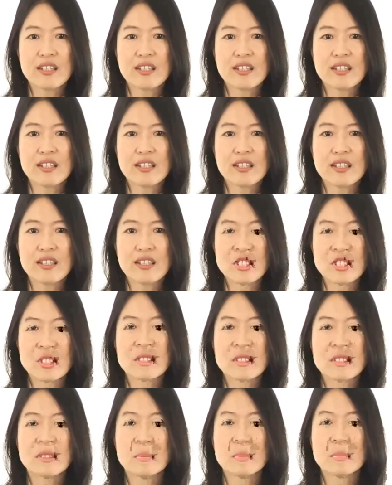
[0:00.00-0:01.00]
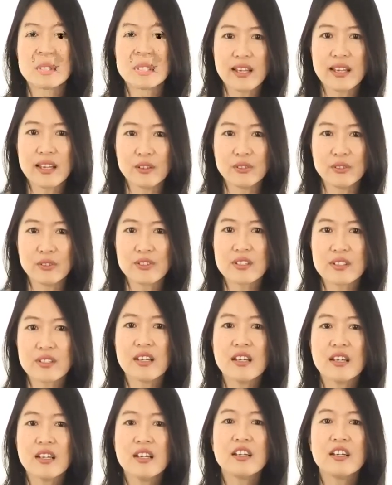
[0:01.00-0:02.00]
recommendations
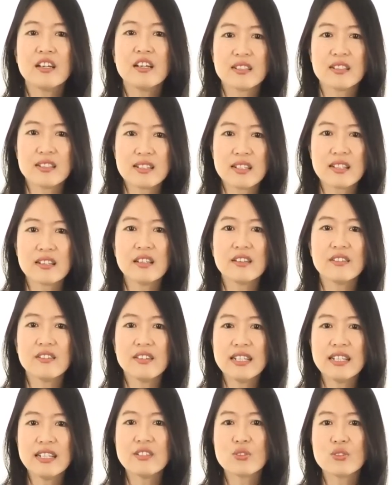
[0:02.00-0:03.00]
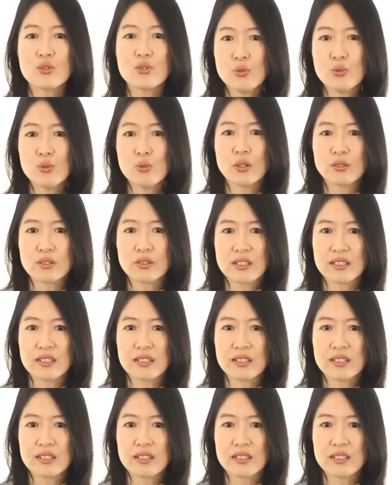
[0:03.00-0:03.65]
themselves, consider these to